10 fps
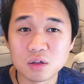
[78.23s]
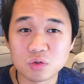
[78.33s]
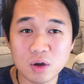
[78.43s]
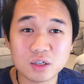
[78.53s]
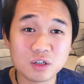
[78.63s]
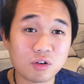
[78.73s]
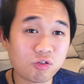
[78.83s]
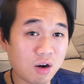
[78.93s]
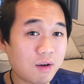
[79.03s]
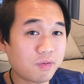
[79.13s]
to actually
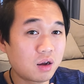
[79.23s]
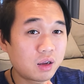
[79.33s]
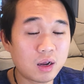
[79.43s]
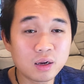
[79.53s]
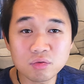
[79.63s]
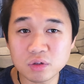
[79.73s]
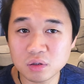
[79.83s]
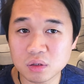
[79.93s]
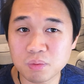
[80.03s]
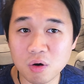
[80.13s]
craft a
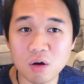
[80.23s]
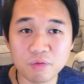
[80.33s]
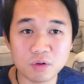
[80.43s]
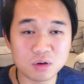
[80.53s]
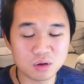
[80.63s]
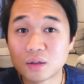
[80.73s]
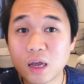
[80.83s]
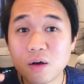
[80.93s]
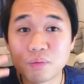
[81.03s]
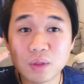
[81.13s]
irresistible offer.
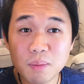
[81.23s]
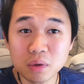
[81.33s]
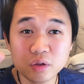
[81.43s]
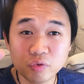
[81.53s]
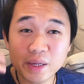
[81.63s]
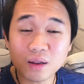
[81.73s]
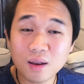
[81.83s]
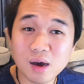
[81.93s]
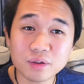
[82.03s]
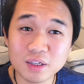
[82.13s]
Now, number three, the
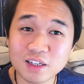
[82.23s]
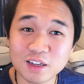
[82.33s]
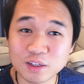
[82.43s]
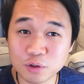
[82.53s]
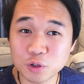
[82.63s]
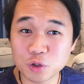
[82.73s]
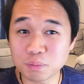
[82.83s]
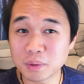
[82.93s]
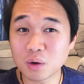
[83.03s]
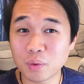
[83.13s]
last thing that you
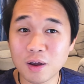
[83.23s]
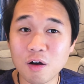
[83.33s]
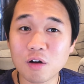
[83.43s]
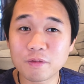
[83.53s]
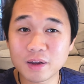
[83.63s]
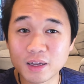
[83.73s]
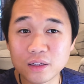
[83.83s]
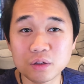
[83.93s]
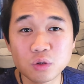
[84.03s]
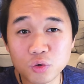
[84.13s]
should be aware of
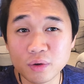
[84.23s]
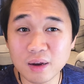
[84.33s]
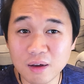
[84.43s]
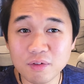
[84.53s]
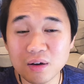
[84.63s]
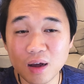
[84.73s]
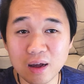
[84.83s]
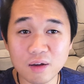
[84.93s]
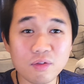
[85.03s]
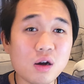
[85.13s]
is to never
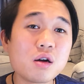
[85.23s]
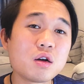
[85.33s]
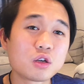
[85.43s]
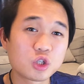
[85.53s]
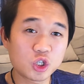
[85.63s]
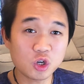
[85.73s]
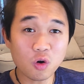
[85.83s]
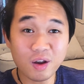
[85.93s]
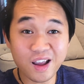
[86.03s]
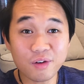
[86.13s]
ever
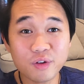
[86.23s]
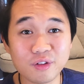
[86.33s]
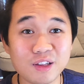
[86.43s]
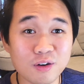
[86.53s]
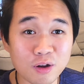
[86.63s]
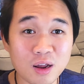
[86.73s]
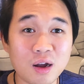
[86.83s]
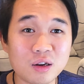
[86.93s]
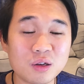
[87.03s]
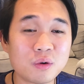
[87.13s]
show everything on
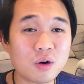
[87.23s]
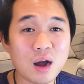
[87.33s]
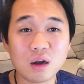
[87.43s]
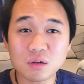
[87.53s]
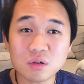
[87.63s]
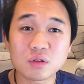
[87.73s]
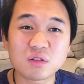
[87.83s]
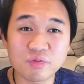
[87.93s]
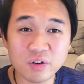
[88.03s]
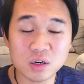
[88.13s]
high level. High level is
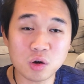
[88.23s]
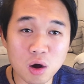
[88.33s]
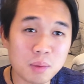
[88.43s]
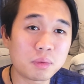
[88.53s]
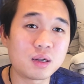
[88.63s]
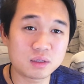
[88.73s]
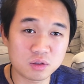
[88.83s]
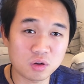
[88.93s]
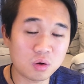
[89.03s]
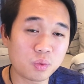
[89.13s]
a very complex
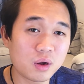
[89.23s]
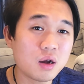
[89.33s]
software